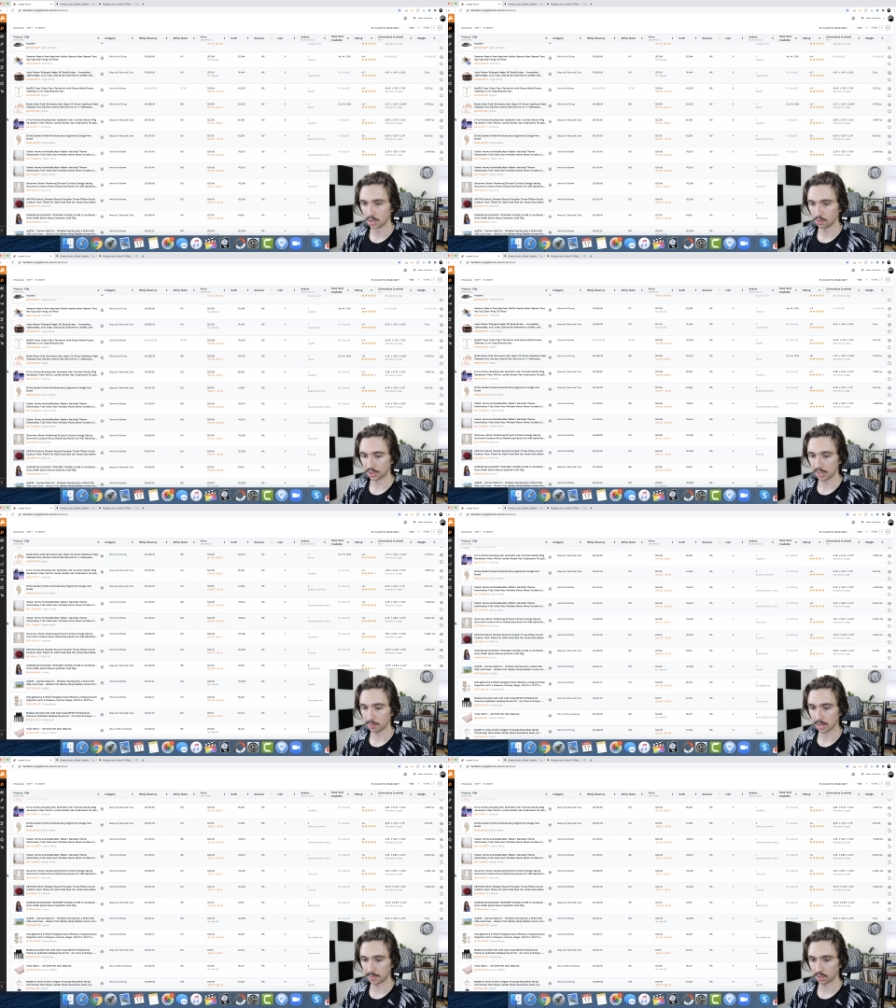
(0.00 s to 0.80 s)
We'll keep
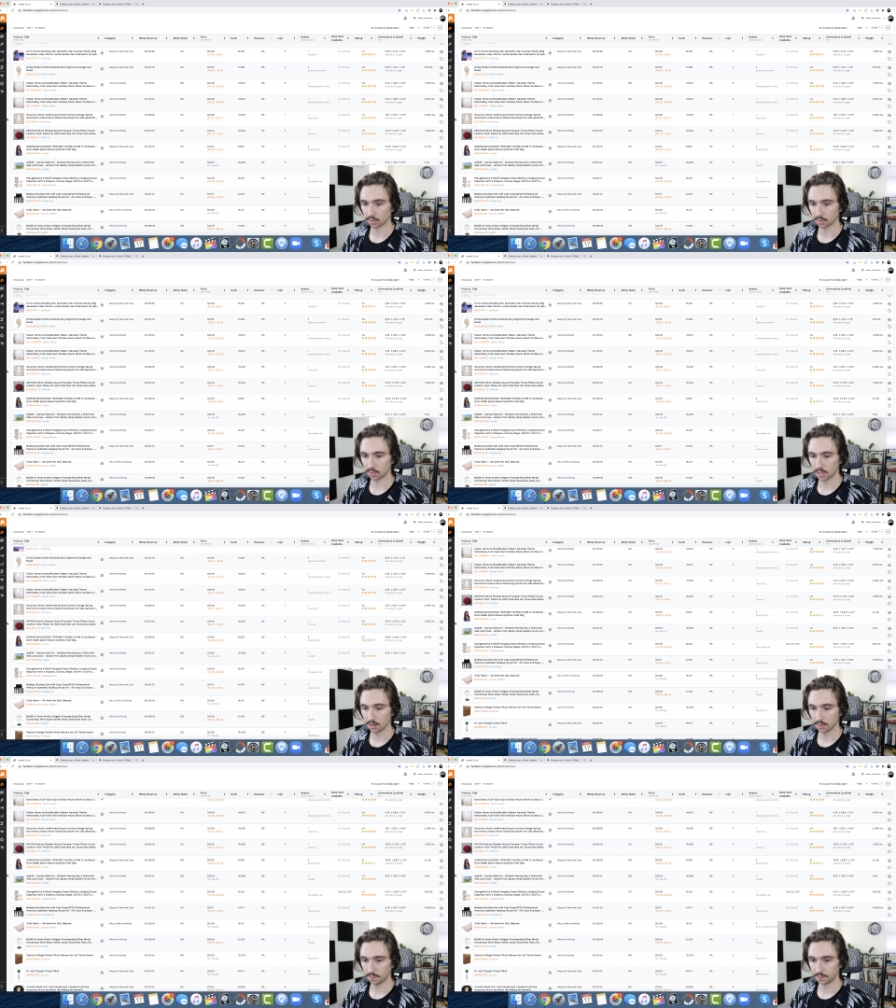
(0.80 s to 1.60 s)
coming through
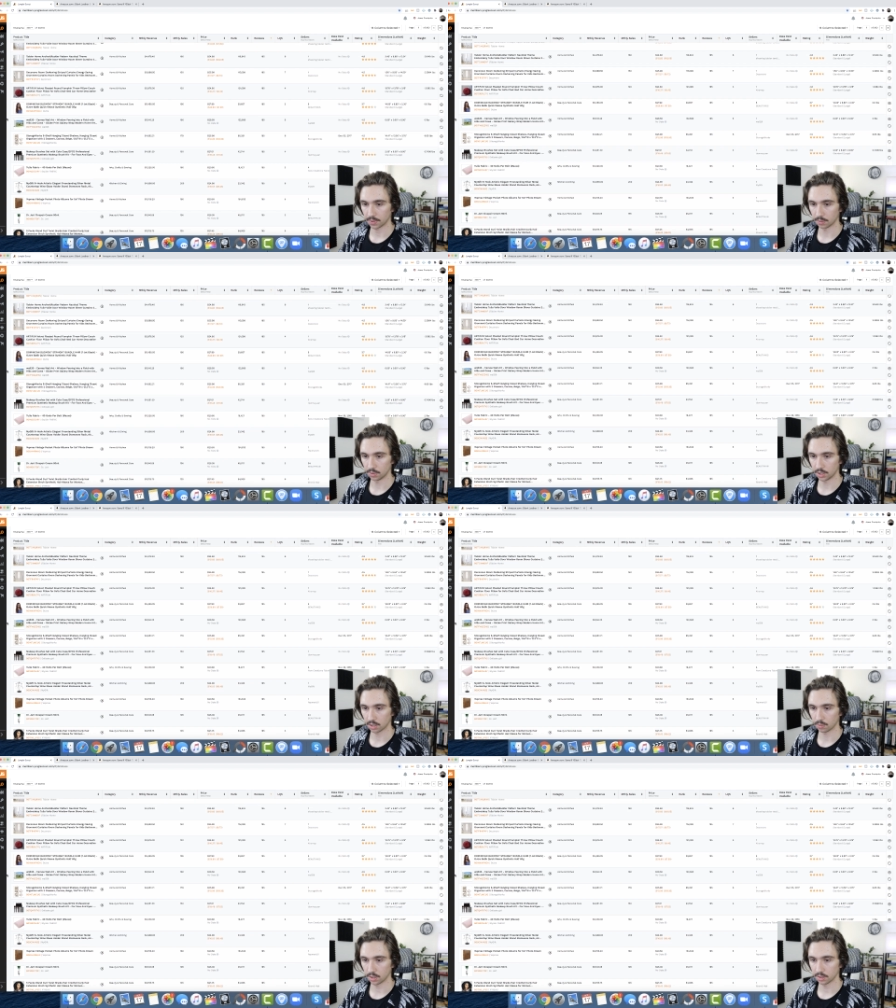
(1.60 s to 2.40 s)
here and we'll
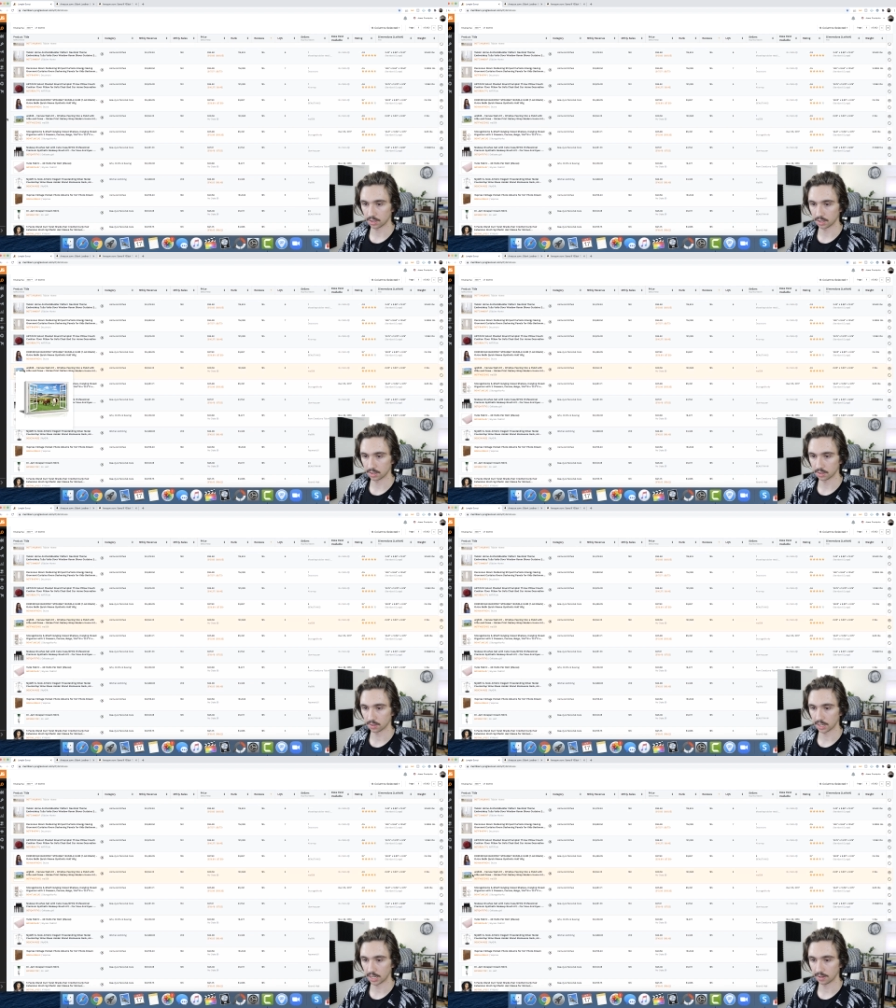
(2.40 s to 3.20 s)
look, what are these? These are
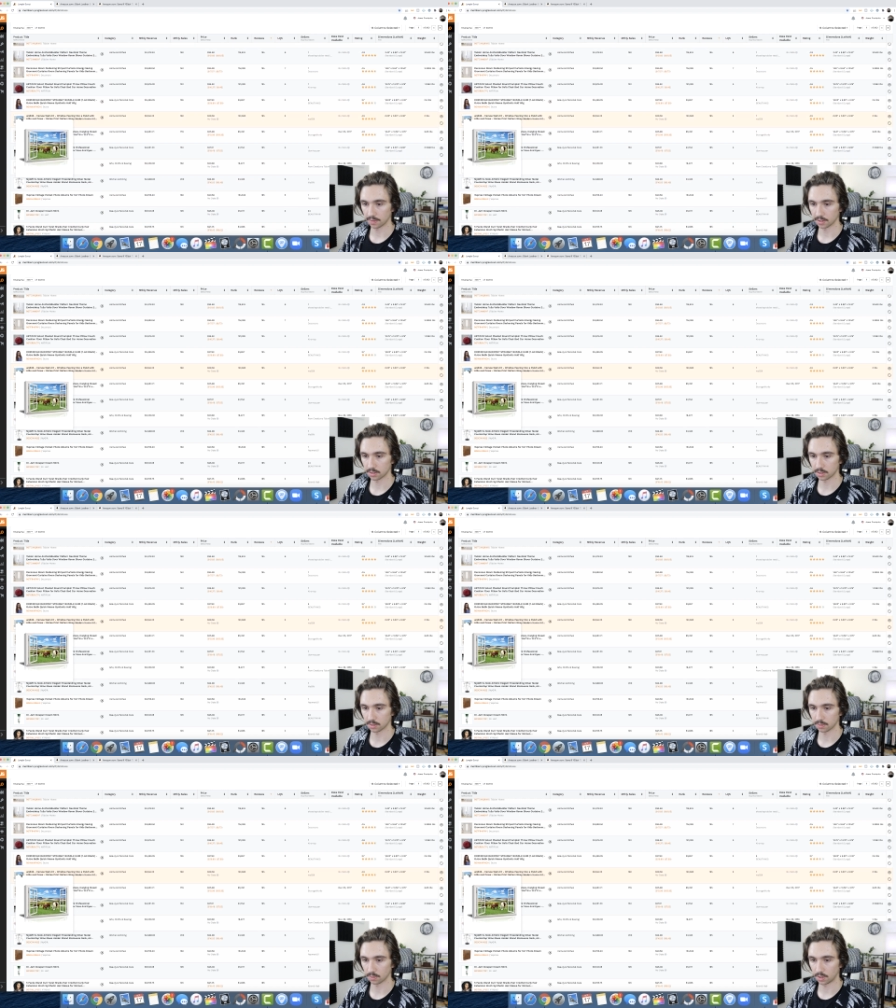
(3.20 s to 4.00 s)
canvas,
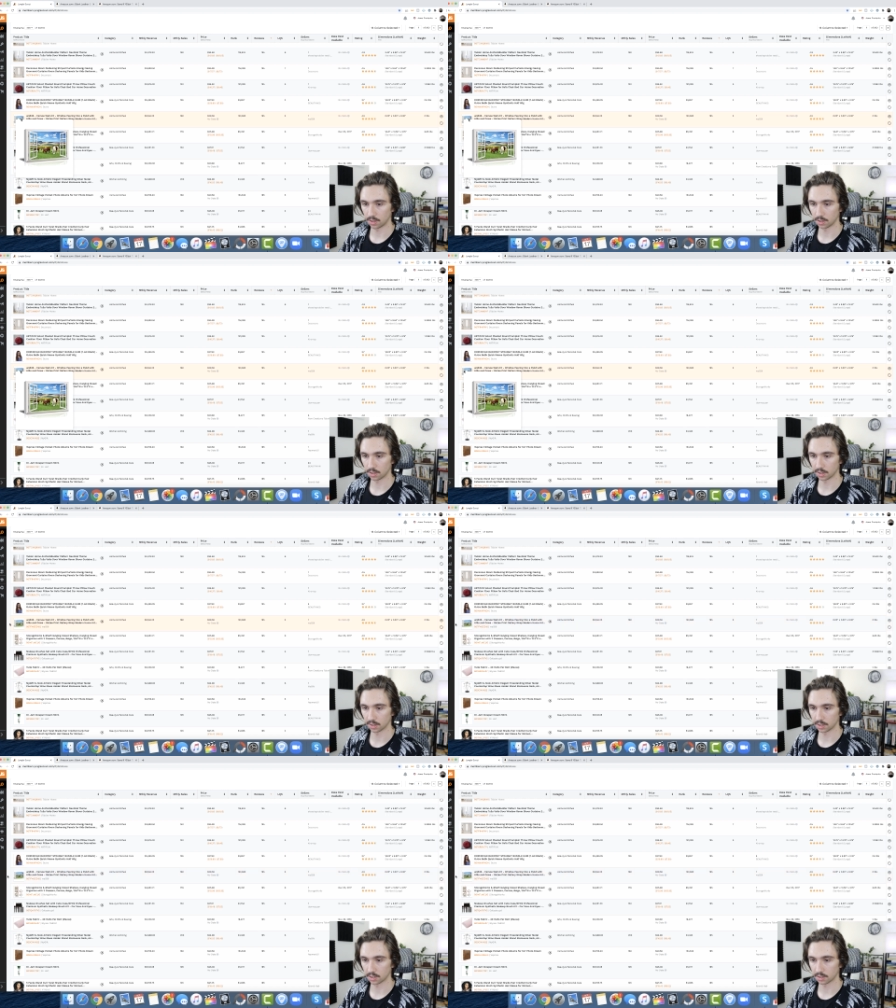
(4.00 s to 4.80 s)
wall
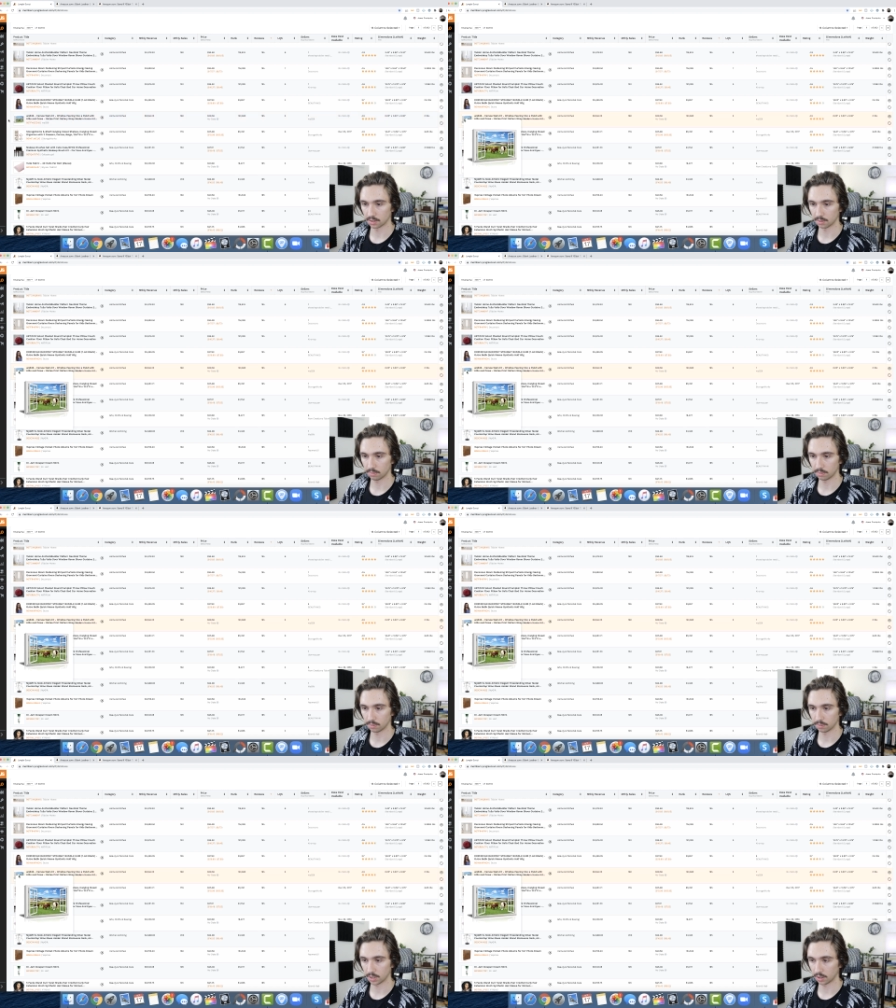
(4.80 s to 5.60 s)
art,
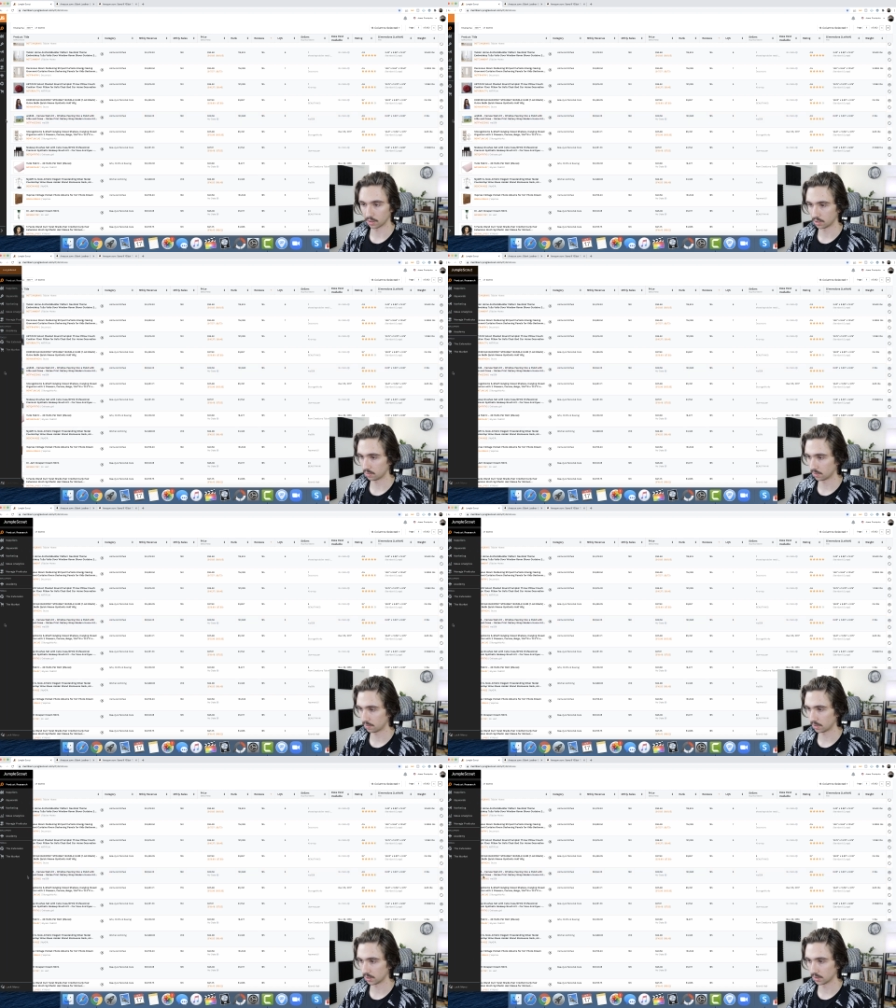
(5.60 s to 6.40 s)
peer into a
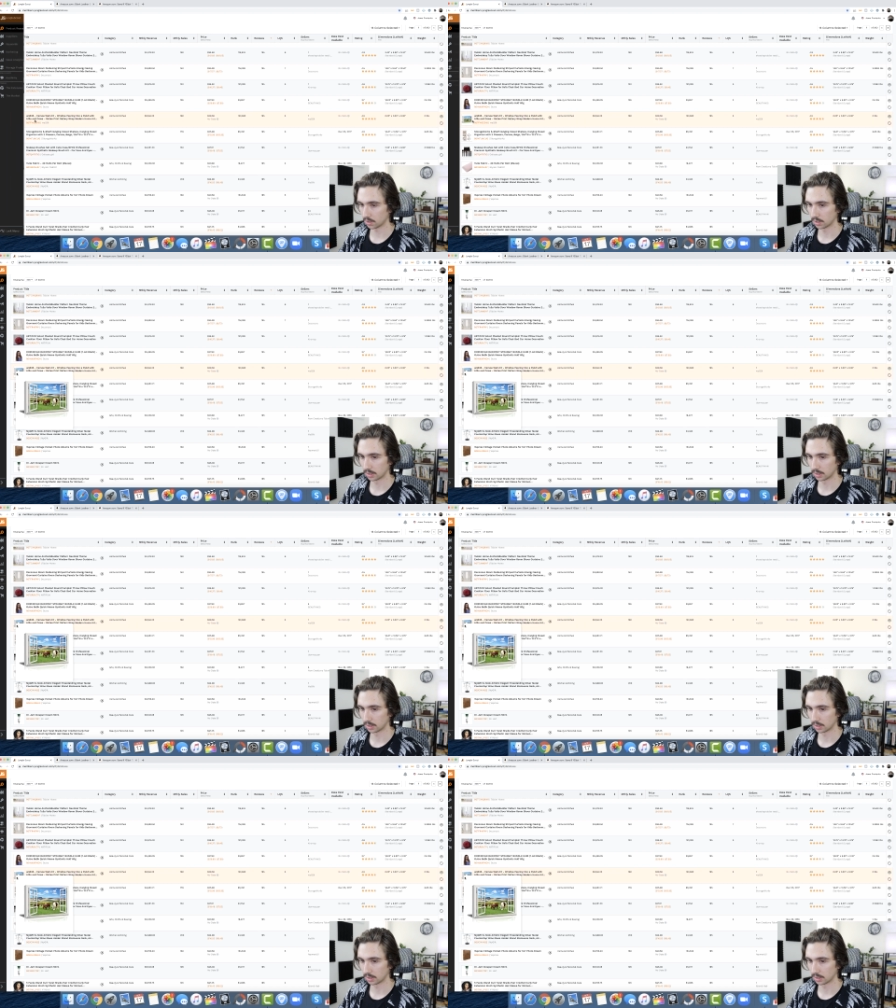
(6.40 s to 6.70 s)
field.